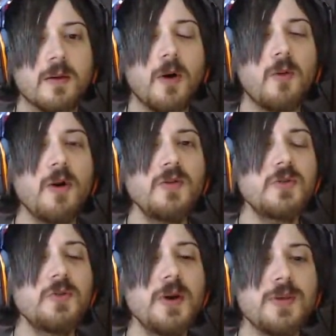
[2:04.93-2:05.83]
But what
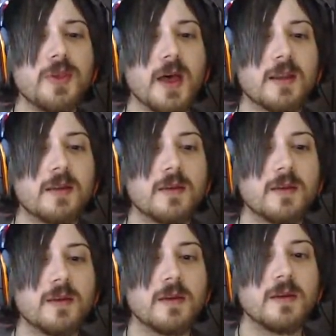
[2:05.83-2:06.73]
was with that?
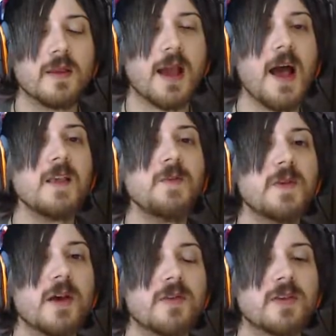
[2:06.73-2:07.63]
Like, asthma is
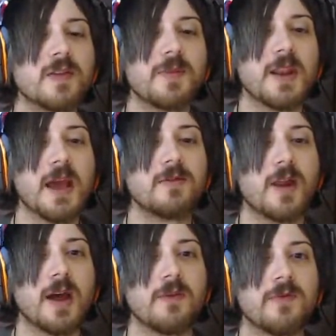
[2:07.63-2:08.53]
obviously something I don't
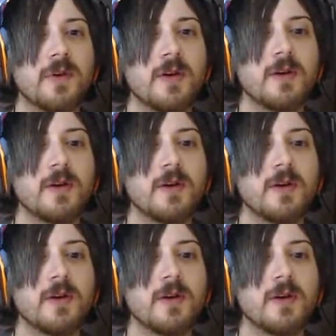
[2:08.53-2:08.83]
have,